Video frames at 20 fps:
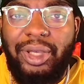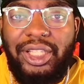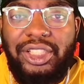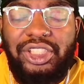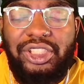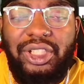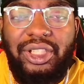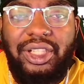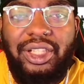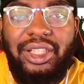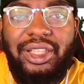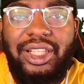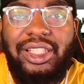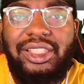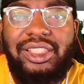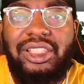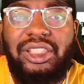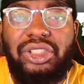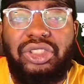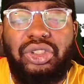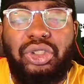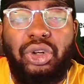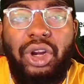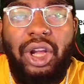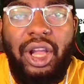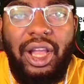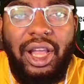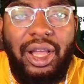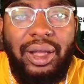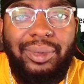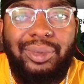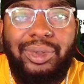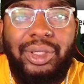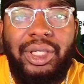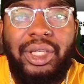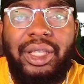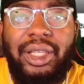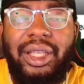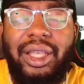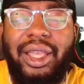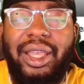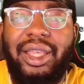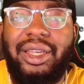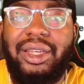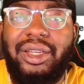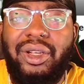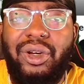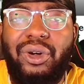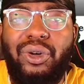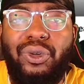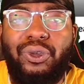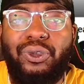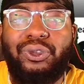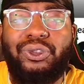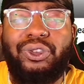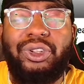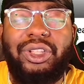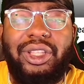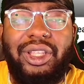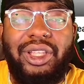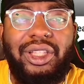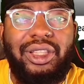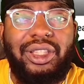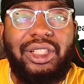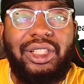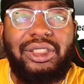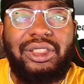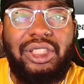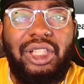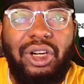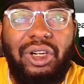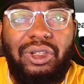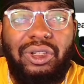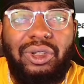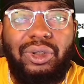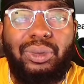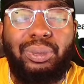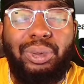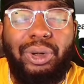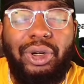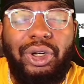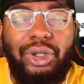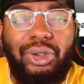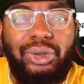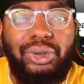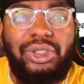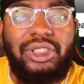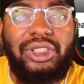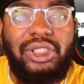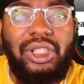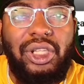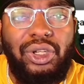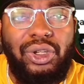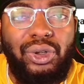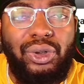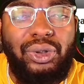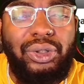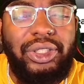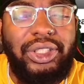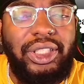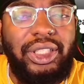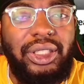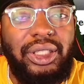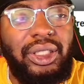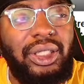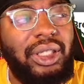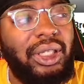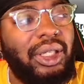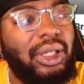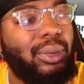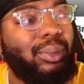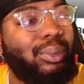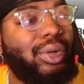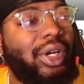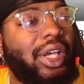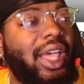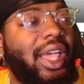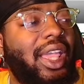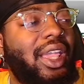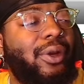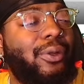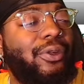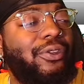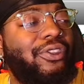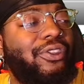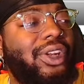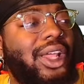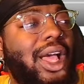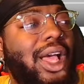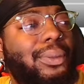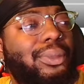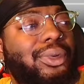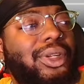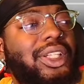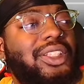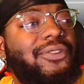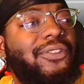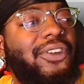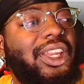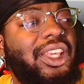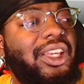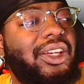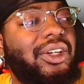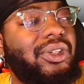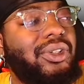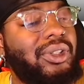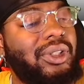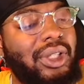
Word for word: sure to hit that subscribe. And don't forget to turn on post noti. But hey, we finna hop in this video